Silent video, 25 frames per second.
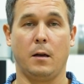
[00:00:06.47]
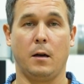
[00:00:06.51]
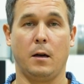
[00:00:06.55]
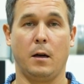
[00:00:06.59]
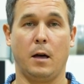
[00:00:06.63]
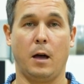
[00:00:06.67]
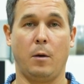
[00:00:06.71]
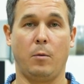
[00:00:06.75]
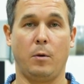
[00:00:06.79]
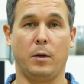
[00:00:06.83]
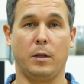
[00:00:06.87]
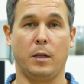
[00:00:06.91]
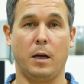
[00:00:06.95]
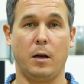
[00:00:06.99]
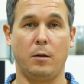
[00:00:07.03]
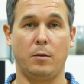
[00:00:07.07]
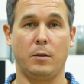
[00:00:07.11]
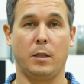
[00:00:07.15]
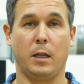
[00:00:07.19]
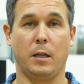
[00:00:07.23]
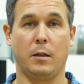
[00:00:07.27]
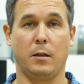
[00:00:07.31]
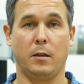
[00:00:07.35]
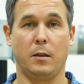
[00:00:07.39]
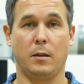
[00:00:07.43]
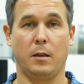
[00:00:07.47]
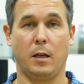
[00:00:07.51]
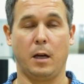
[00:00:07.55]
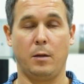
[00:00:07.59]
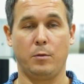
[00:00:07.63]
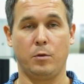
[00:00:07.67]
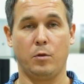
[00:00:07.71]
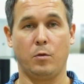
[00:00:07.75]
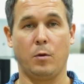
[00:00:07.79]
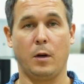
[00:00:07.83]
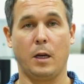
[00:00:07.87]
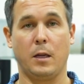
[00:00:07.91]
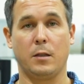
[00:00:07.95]
I will now take the time
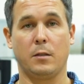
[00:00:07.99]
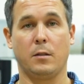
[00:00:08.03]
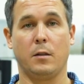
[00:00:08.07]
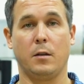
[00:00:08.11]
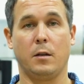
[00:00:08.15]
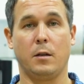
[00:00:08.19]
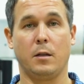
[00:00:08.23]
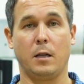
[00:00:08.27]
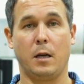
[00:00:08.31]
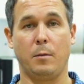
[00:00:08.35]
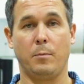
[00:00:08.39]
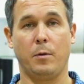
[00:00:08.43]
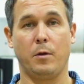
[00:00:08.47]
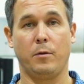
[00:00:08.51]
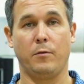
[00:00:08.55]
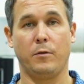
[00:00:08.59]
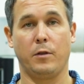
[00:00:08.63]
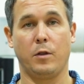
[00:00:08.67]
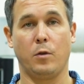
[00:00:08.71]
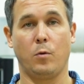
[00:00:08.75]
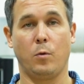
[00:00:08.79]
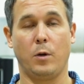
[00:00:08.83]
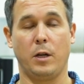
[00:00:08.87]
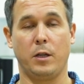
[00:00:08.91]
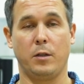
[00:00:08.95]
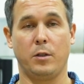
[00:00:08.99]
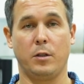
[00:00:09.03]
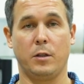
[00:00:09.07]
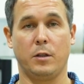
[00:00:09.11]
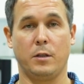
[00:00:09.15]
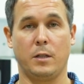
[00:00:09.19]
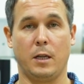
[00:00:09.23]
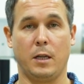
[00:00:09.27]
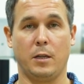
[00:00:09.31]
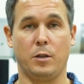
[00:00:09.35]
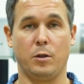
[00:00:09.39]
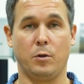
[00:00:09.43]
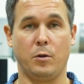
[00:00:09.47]
to answer a number of the questions
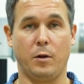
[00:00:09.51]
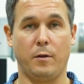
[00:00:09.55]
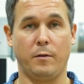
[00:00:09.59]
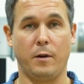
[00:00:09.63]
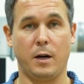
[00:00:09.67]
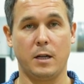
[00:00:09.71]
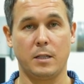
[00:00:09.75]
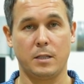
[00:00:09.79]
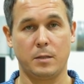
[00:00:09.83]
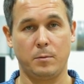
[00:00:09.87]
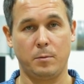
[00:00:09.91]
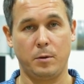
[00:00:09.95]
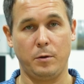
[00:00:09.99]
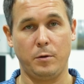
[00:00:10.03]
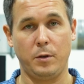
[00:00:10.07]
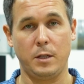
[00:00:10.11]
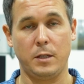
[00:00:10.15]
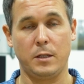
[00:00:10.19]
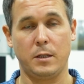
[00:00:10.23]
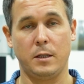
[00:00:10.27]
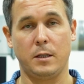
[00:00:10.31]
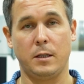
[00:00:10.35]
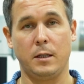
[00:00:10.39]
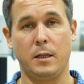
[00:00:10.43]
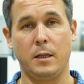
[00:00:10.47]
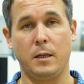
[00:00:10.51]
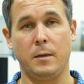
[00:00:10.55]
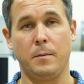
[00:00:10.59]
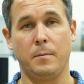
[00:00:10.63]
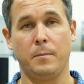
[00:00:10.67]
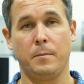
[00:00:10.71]
that you have asked me recently.